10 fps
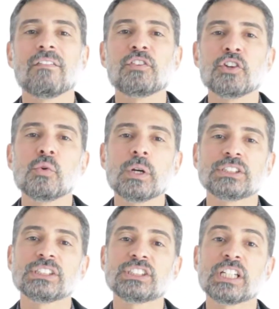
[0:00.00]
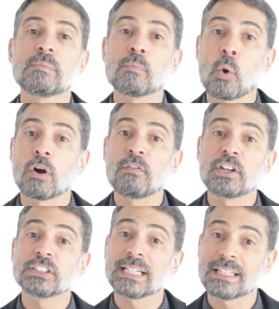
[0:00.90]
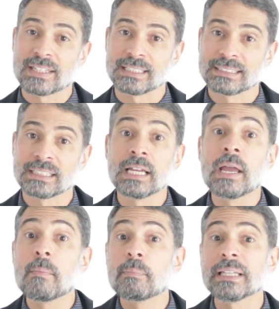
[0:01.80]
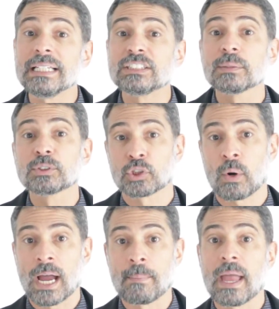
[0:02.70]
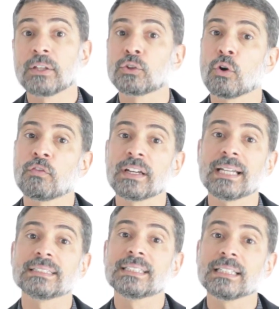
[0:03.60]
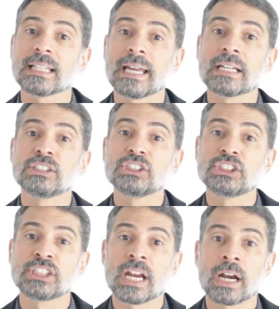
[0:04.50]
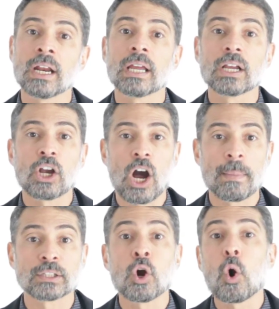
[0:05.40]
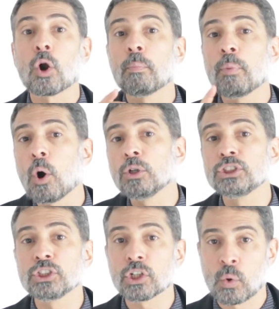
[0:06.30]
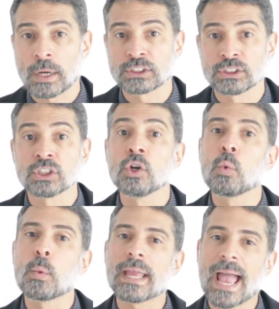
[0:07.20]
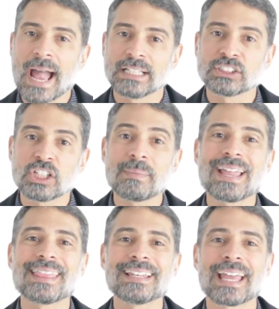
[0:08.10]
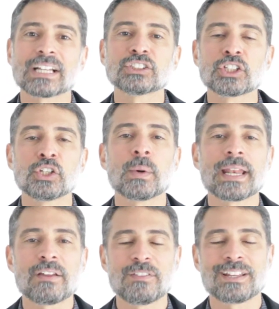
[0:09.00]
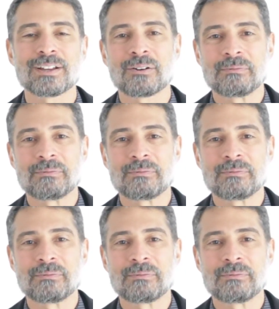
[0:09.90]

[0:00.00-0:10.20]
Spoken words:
you wish to see more videos like this, please subscribe and don't forget to like, share, comment, or post your questions. We answer them in the next Q&A video.